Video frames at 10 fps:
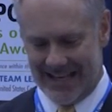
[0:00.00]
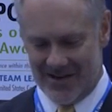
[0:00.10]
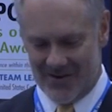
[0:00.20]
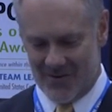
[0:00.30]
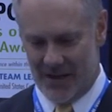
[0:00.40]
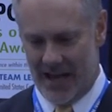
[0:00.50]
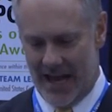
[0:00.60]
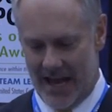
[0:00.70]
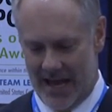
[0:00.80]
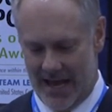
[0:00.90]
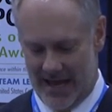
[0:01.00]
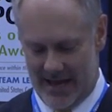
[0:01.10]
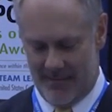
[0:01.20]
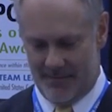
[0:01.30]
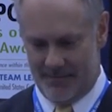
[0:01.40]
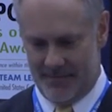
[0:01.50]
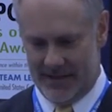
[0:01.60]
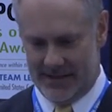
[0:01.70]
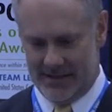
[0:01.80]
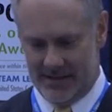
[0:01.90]
okay, yep,
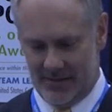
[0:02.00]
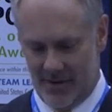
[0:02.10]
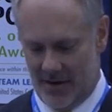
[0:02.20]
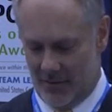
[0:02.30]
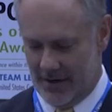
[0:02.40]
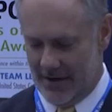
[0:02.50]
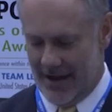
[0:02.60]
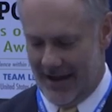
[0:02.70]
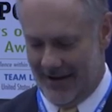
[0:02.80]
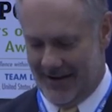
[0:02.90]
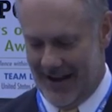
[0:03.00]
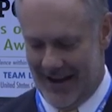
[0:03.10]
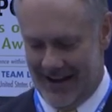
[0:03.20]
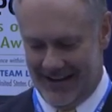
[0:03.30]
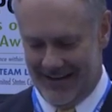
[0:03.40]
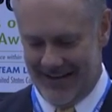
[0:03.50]
this is the wrong one. Okay.